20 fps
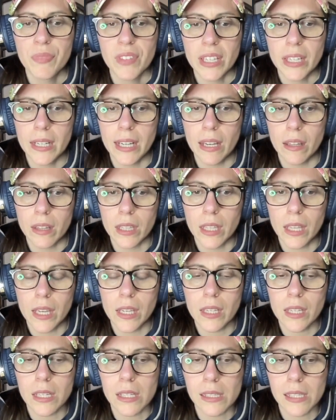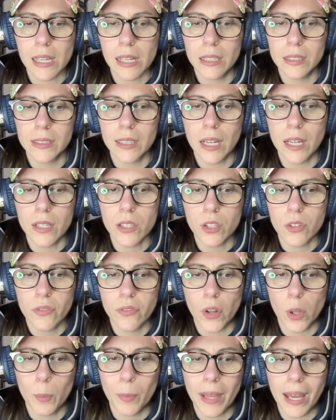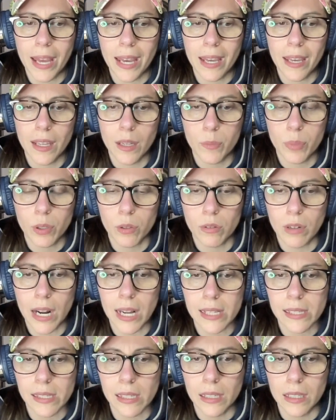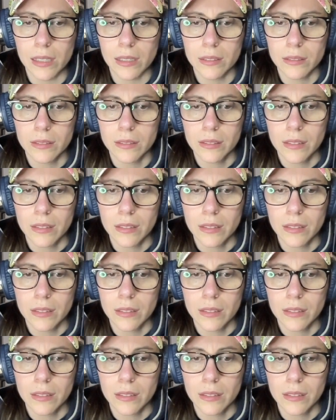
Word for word: and how the Yankees held on to Volpe and Peraza